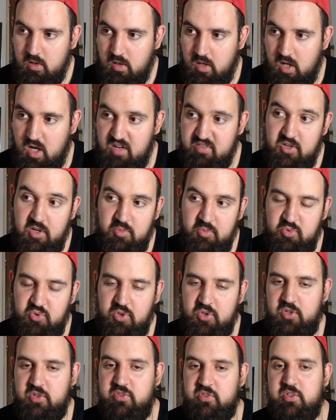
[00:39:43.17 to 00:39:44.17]
I've come to
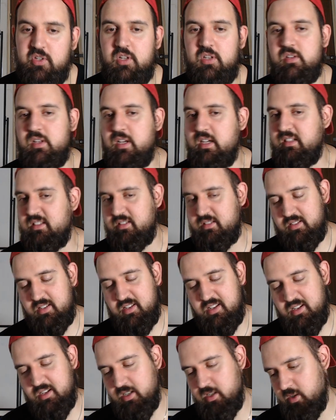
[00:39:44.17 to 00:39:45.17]
understand that
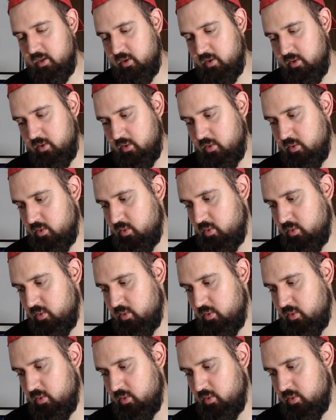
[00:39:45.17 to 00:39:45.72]
uh,